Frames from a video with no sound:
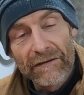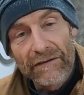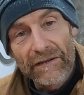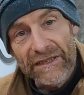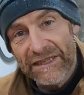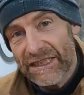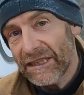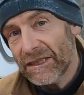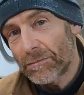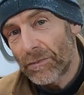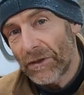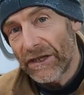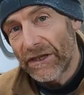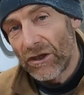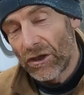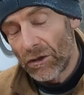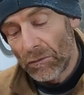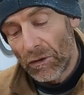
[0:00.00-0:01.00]
That sounds pretty
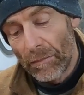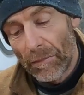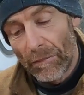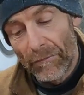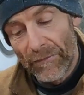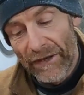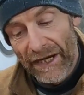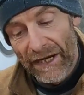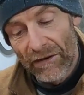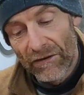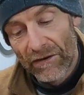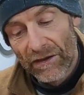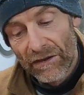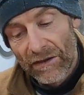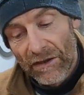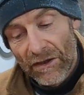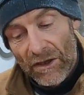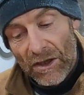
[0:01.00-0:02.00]
normal now,
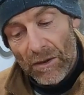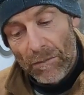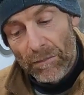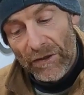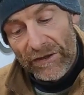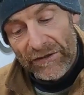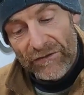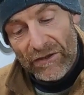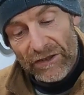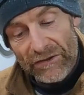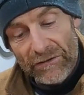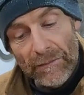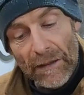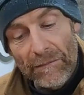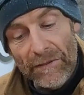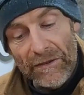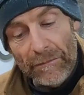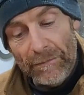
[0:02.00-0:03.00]
but you've got to
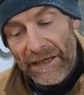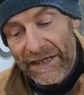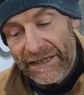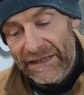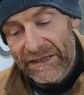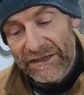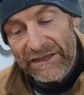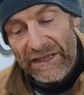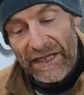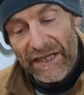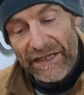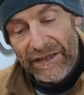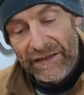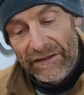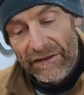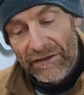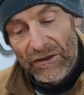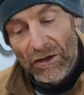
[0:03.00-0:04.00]
remember that back in his
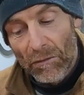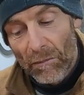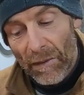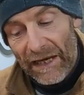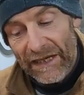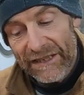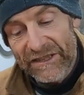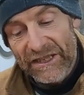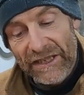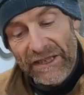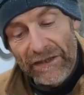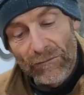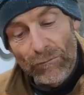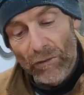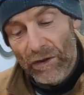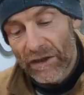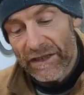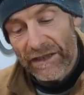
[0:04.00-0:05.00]
day, normality
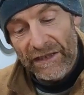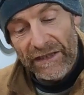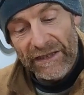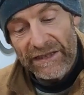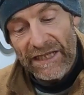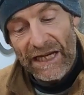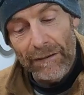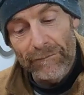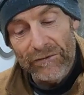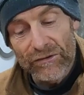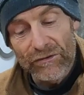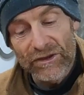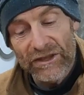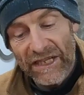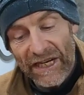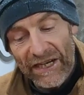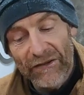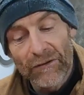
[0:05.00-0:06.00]
working in the camps was
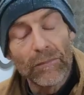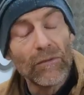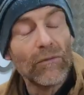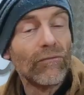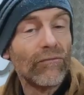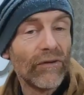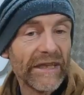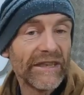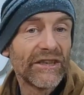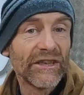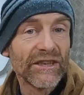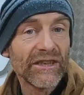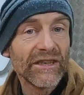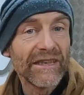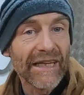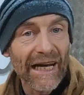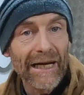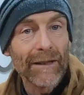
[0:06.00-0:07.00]
terrible,
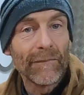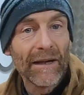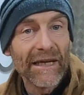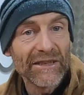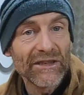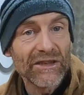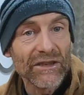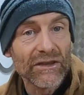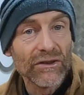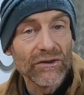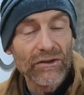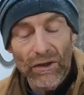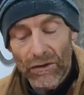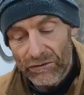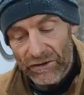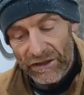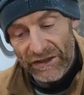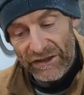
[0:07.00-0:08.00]
racist,
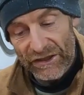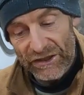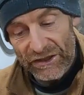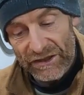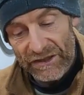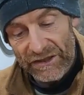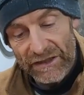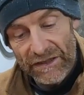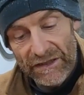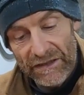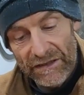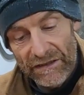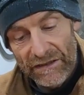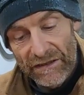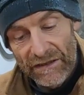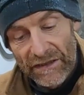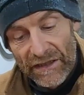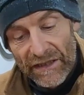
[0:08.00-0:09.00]
gangmaster-controlled conditions.
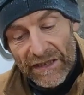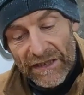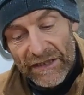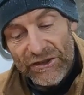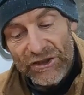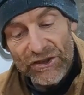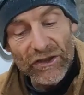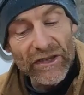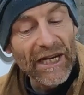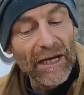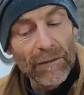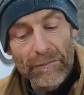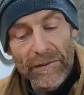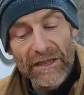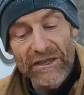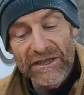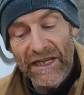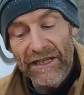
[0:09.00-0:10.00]
He stood out
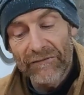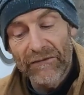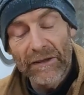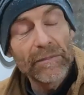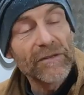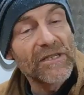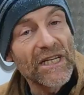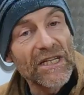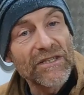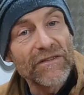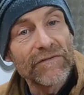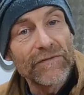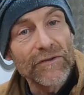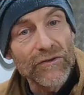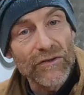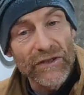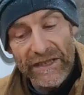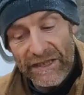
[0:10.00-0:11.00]
because he had a reputation
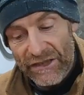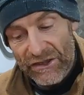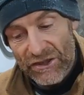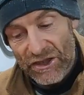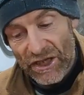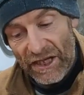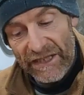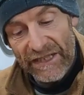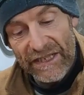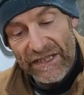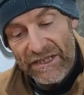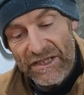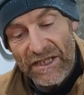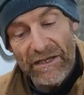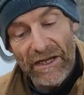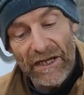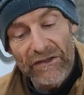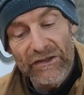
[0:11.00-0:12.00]
for treating his Chinese
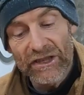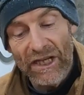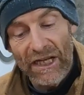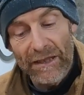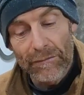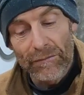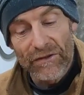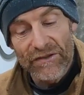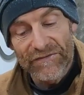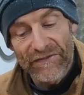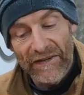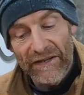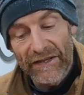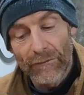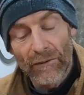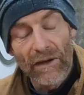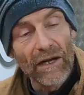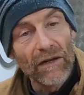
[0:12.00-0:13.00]
and Irish labourers
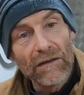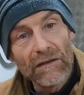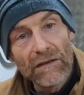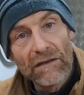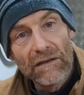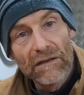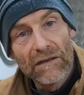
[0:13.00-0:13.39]
very well.